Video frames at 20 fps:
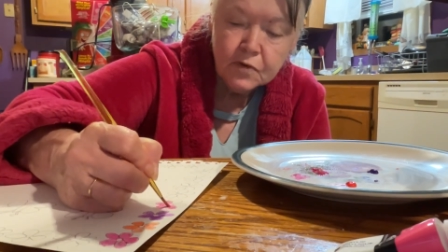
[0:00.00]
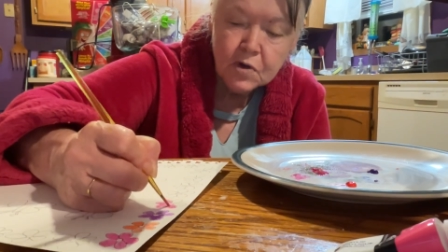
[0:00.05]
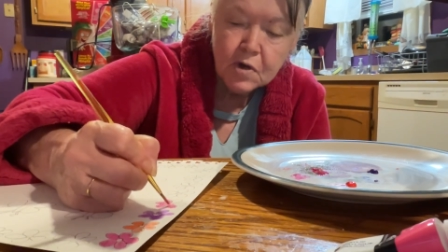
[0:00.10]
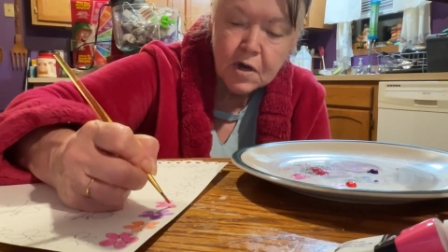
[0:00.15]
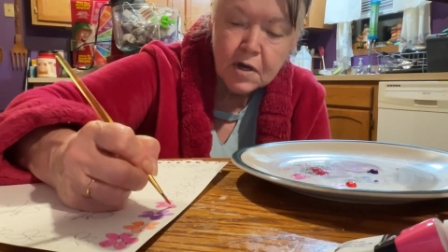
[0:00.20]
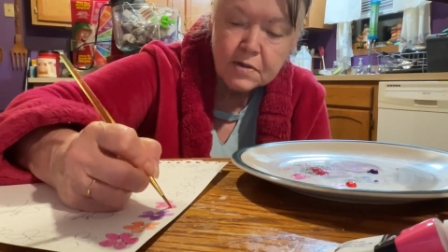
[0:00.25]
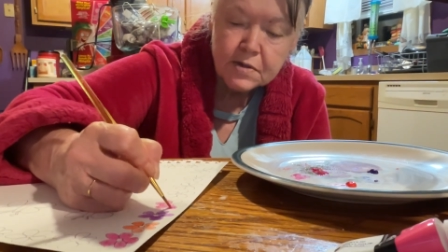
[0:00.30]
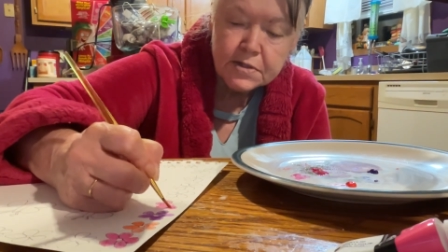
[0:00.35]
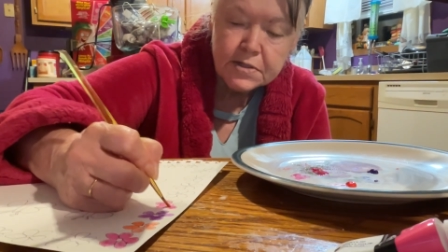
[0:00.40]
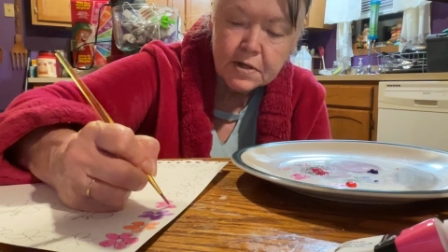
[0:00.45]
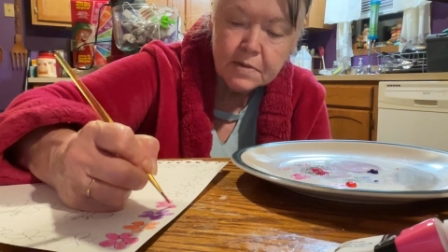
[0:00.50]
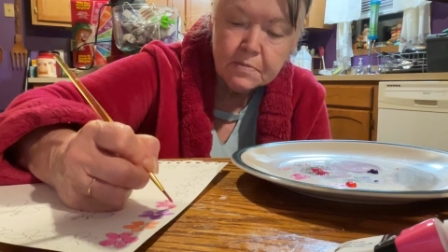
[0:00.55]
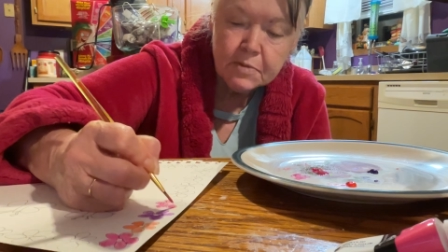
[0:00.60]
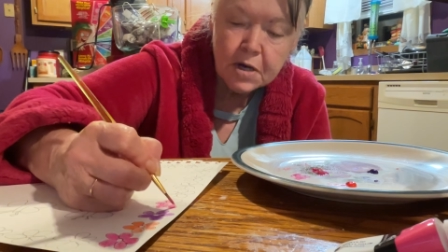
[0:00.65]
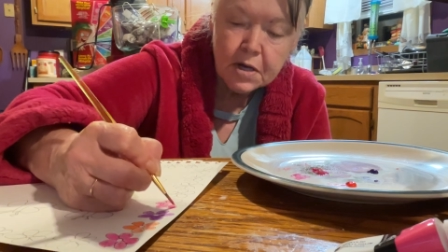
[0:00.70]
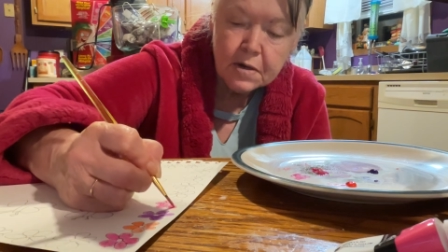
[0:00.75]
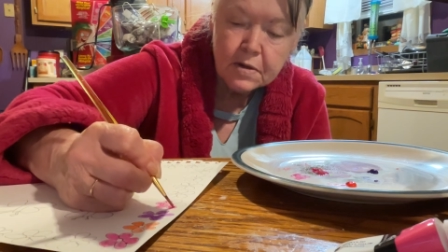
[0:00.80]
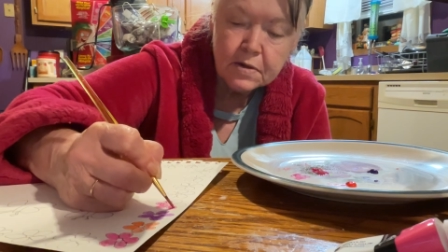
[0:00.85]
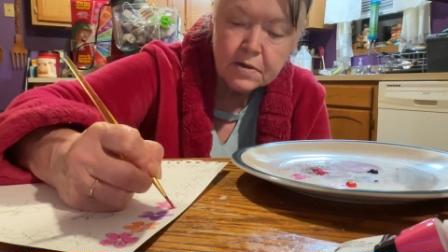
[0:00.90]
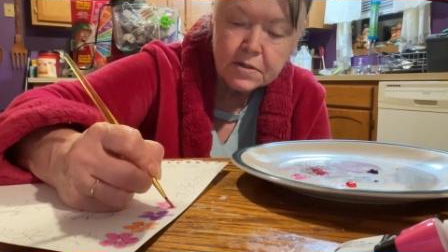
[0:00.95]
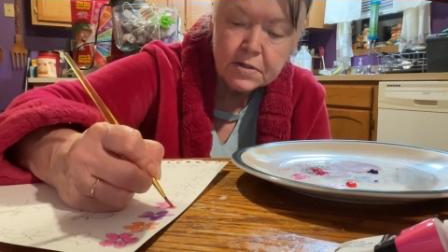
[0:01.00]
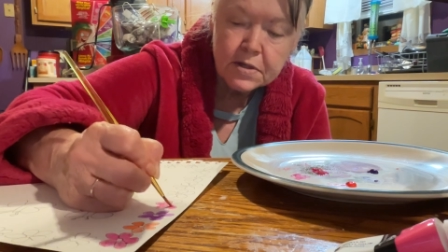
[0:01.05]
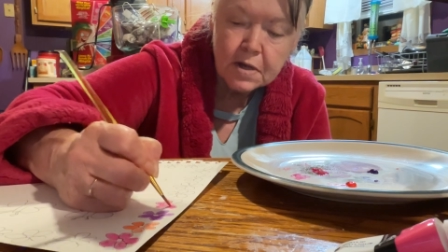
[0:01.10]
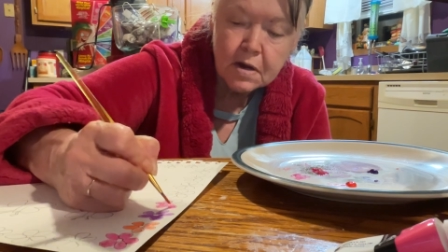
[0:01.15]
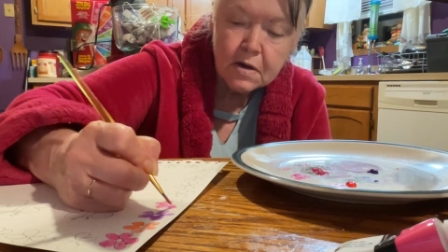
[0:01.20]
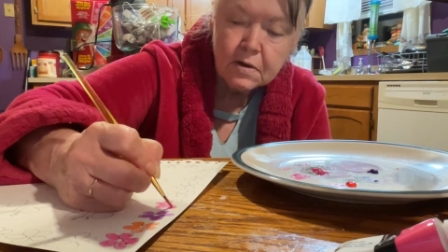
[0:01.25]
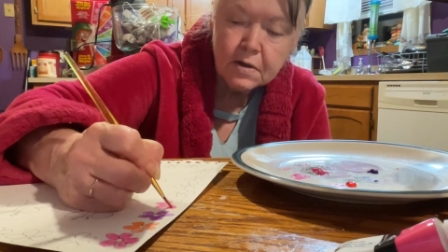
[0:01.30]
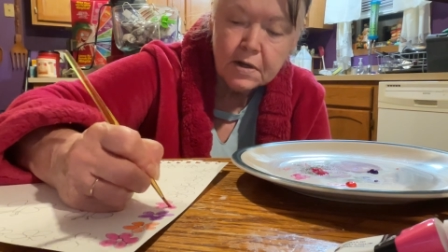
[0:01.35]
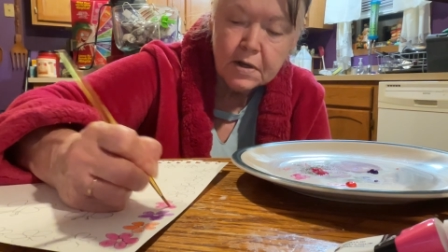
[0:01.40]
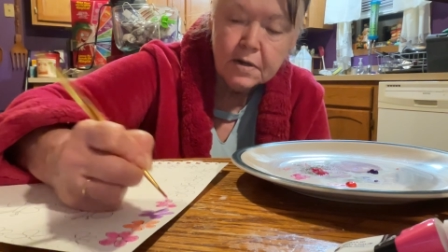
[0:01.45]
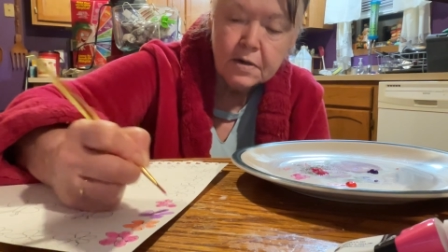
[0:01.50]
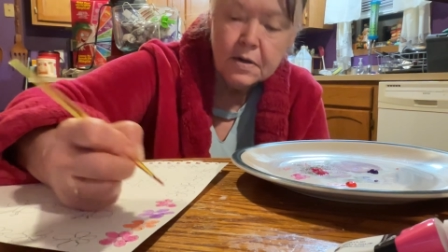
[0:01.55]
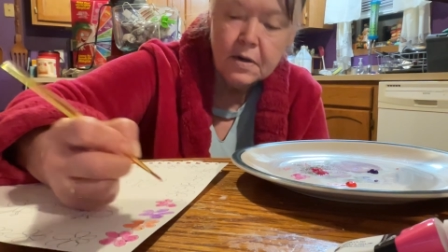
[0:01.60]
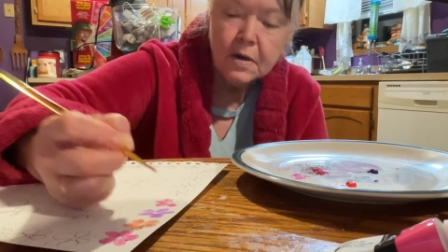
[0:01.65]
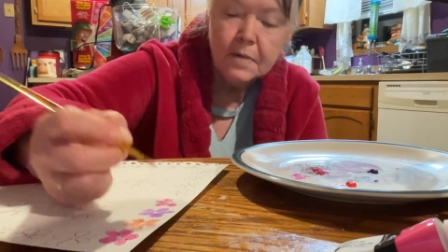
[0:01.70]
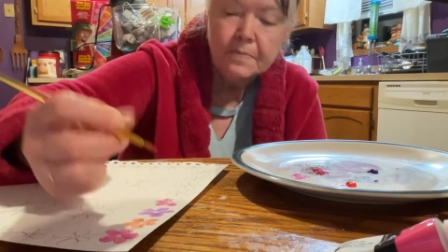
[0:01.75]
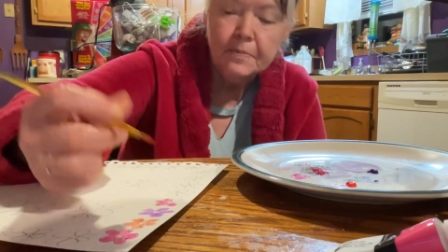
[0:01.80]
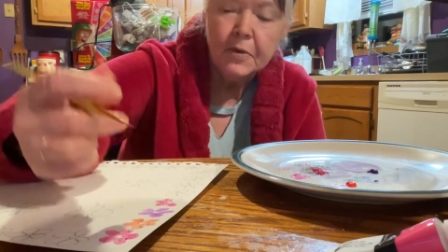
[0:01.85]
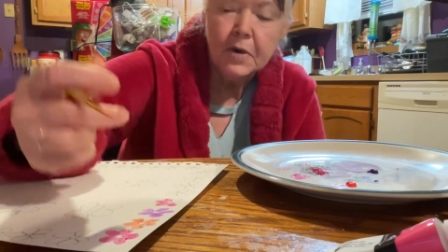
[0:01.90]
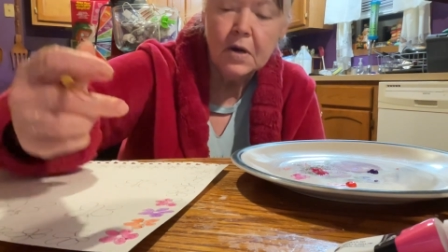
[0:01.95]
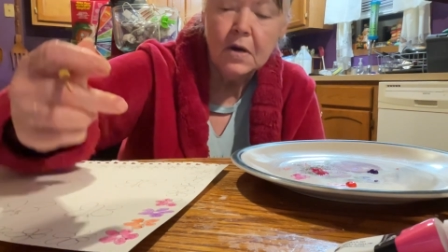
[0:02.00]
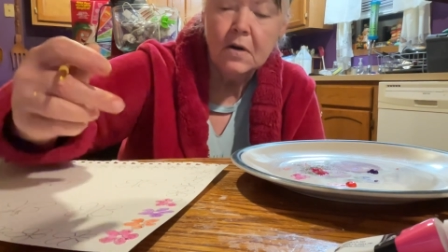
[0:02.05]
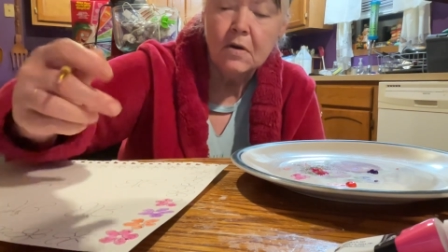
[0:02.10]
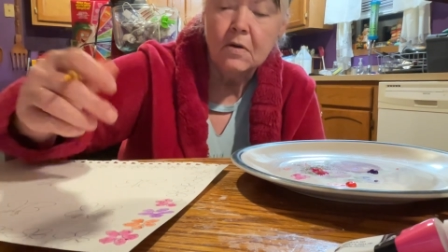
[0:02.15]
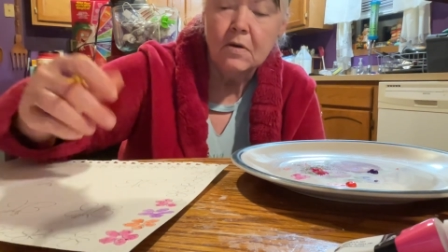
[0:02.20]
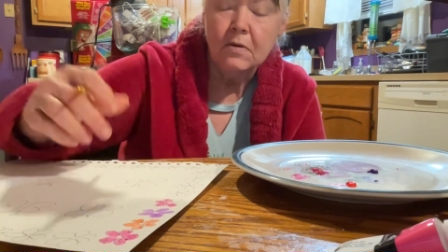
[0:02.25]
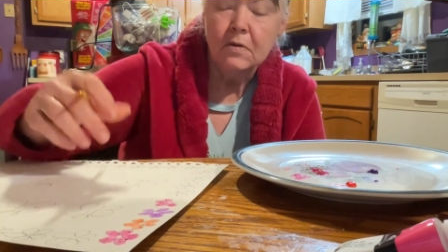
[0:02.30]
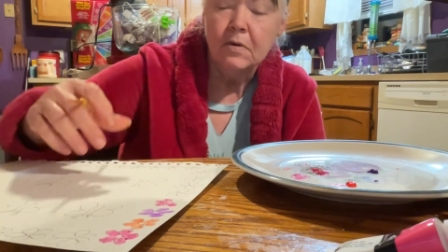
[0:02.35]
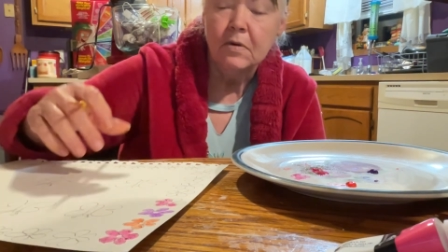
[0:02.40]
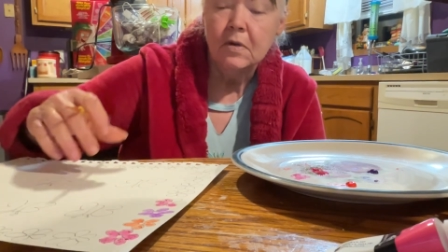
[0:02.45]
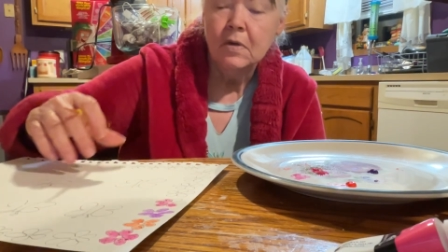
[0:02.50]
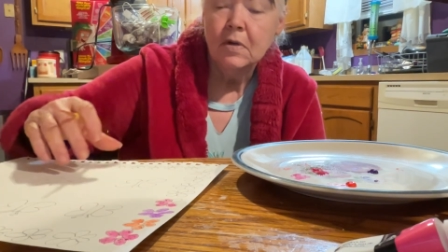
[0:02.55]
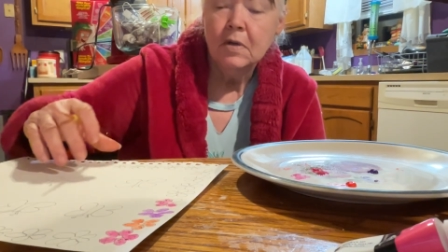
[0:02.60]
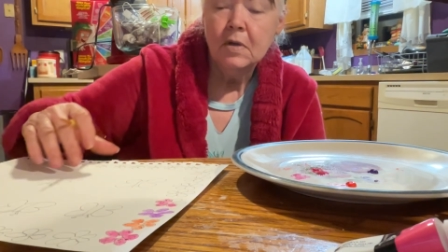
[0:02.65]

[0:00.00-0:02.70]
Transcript: you got somebody that's not getting up there and